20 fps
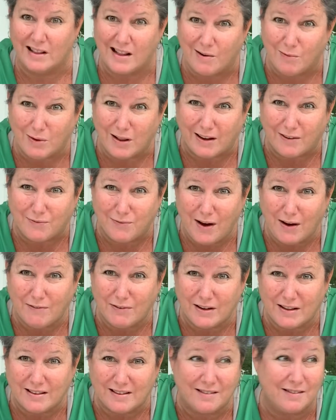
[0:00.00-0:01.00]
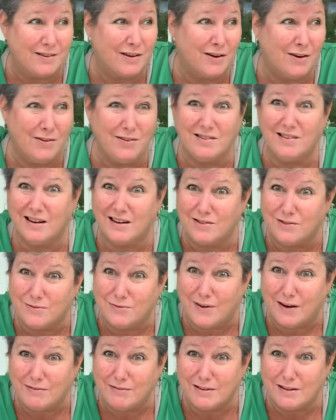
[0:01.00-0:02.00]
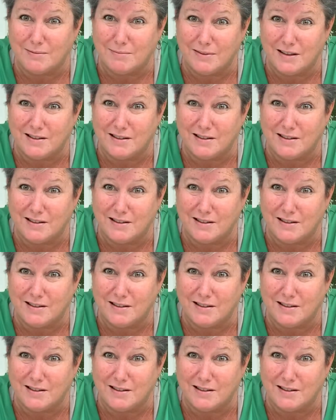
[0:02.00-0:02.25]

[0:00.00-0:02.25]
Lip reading: And they were like, "It only takes you 5 or 10